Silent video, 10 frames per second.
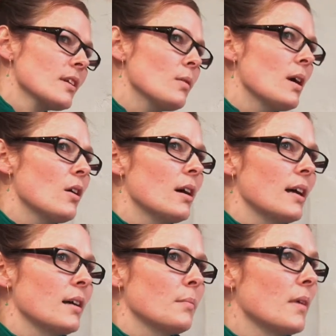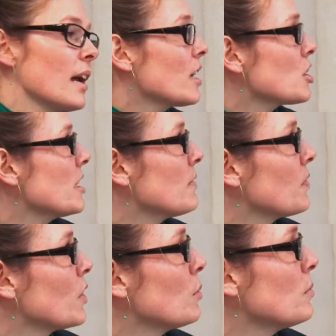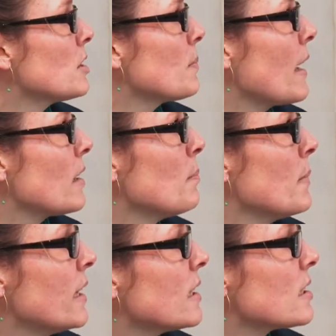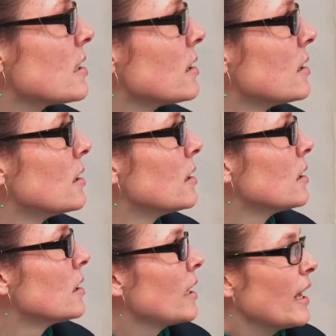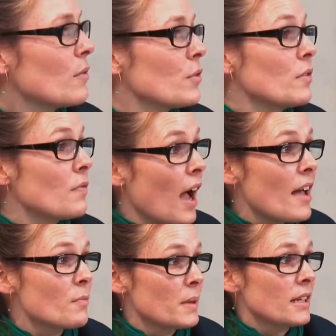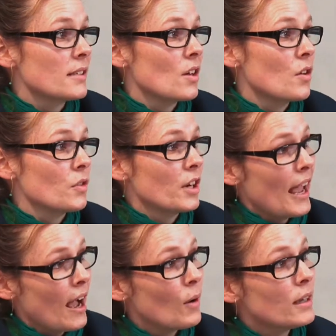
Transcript: Well, I actually filmed about a minute every 5 minutes over an hour.